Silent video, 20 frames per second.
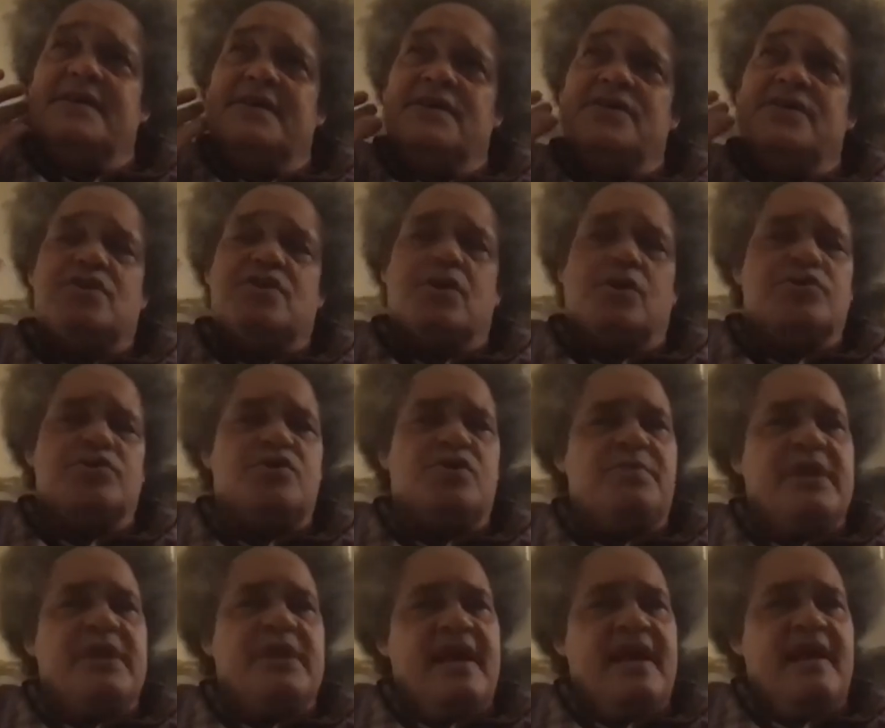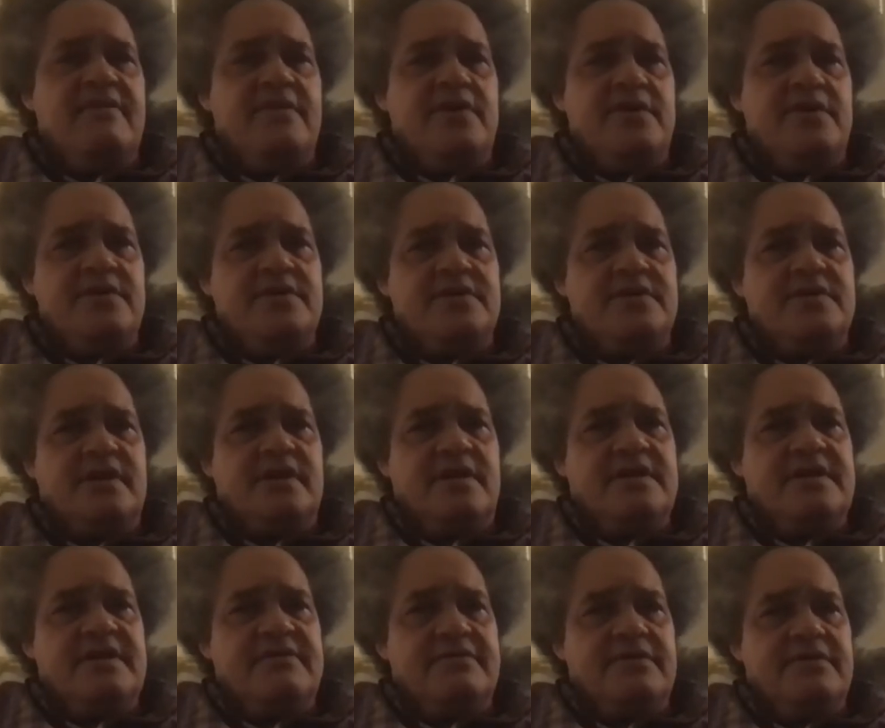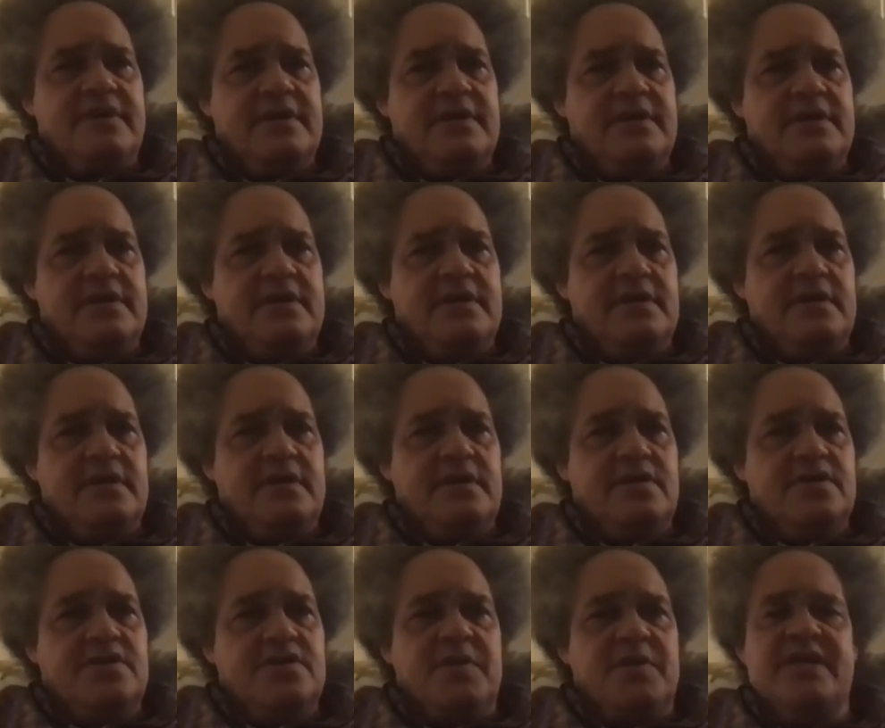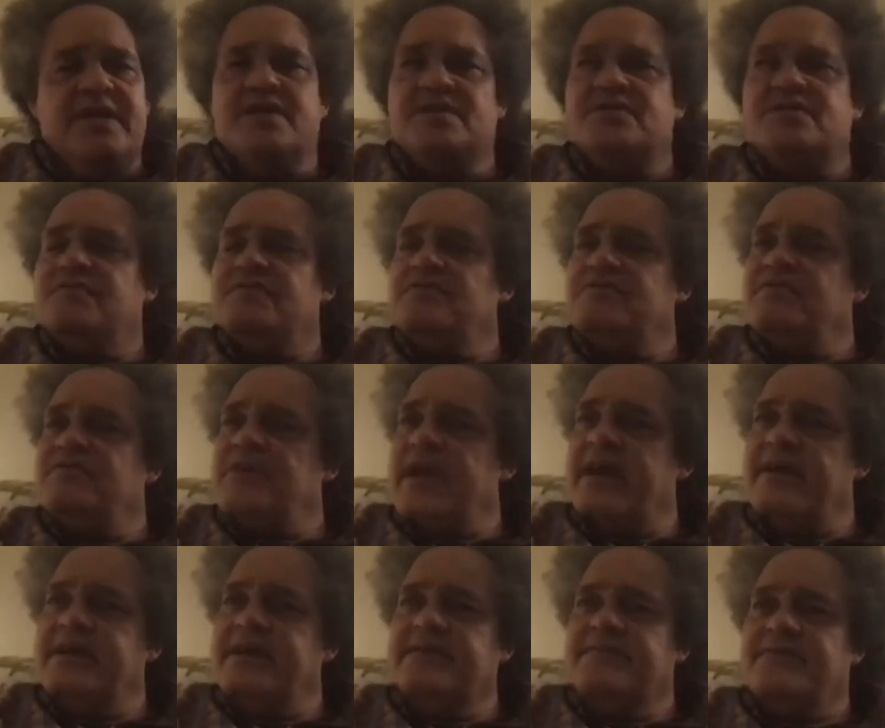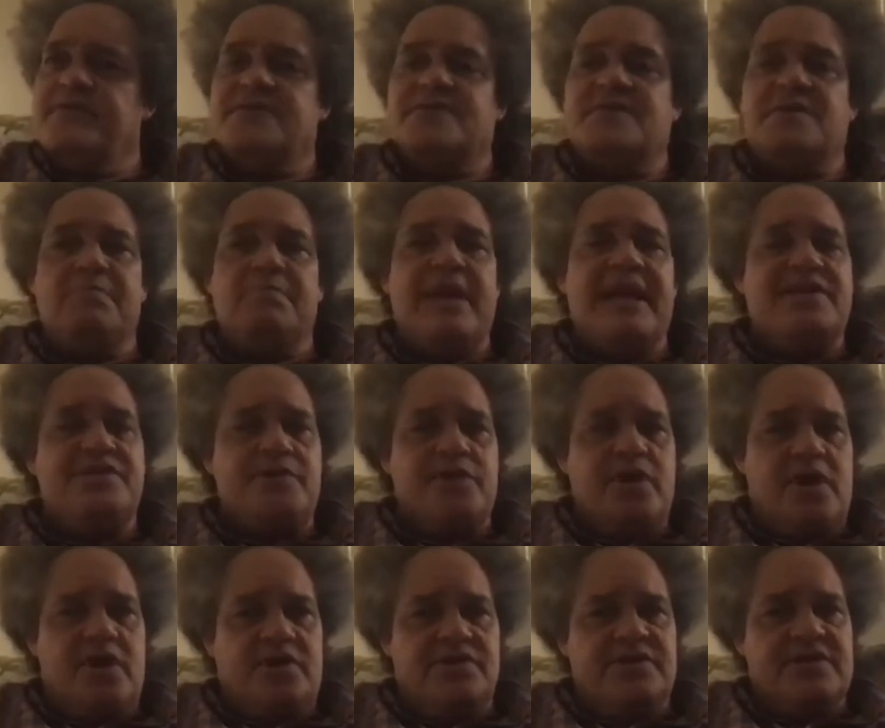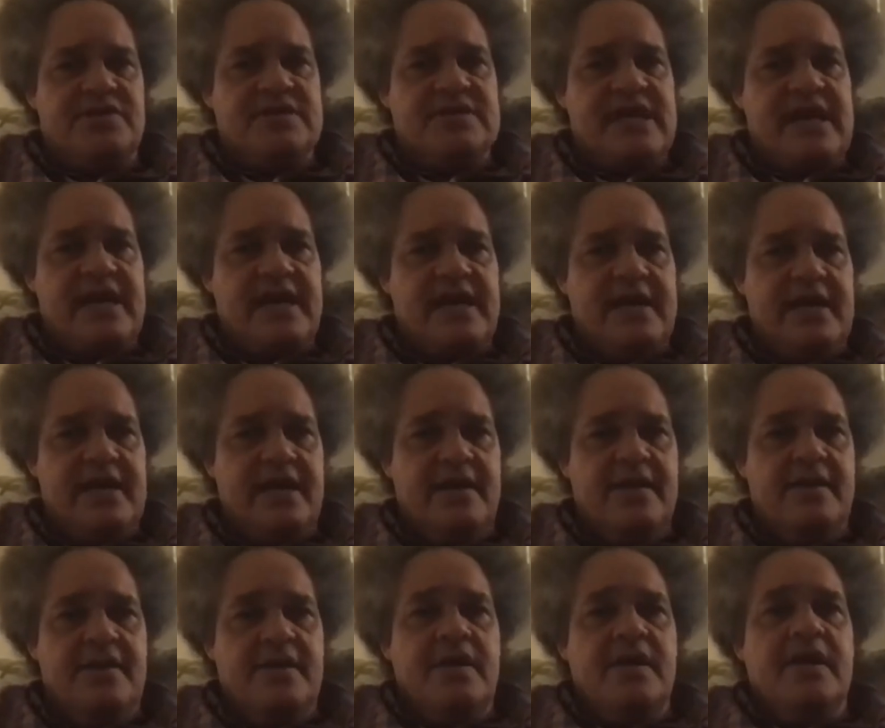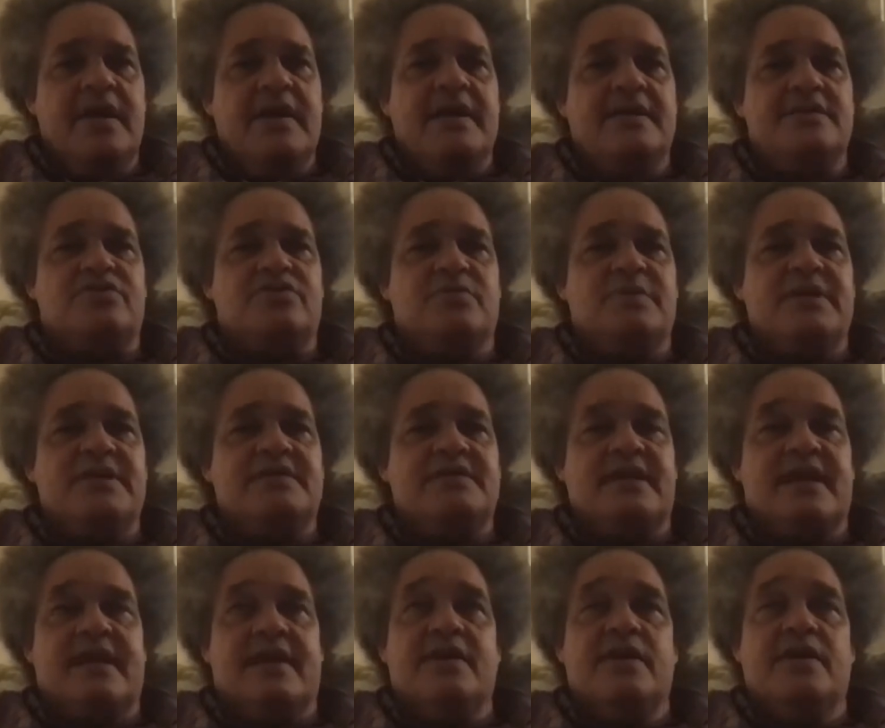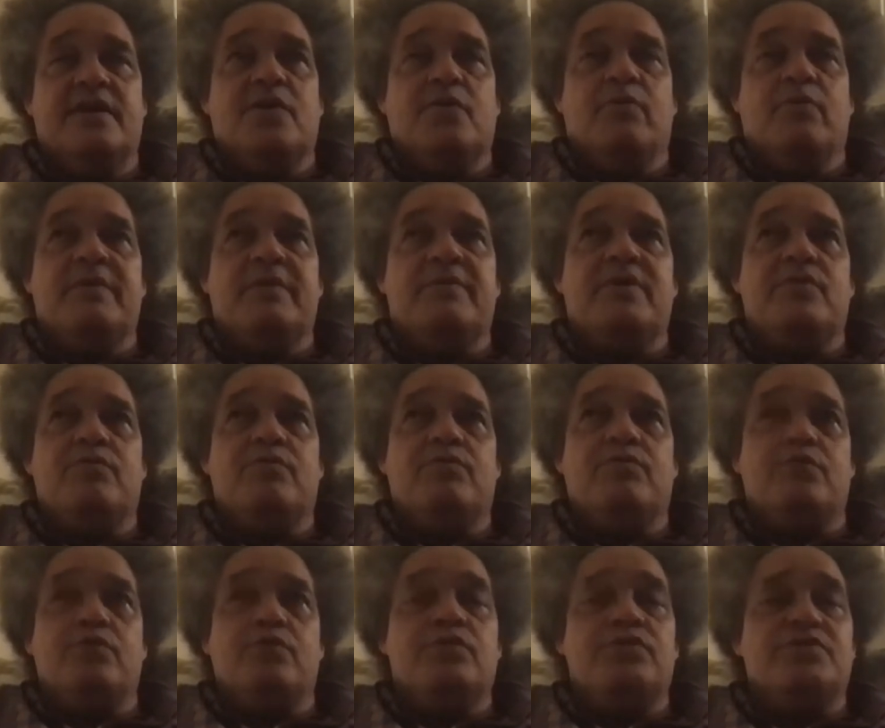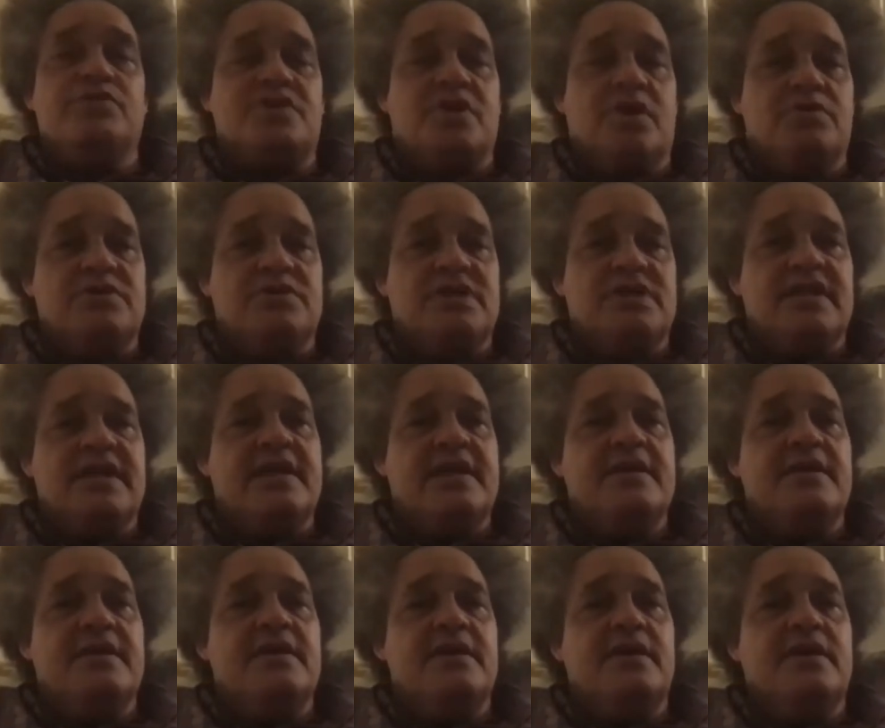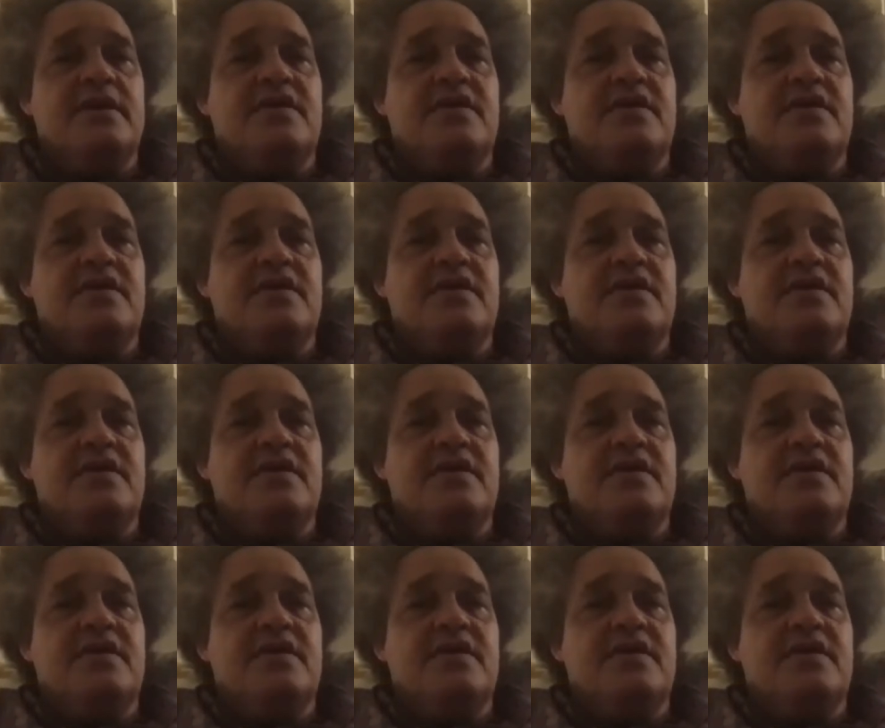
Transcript: you know, how culture, politics, and then social behaviors are different. Sweden is very different. It's a matriarchal society.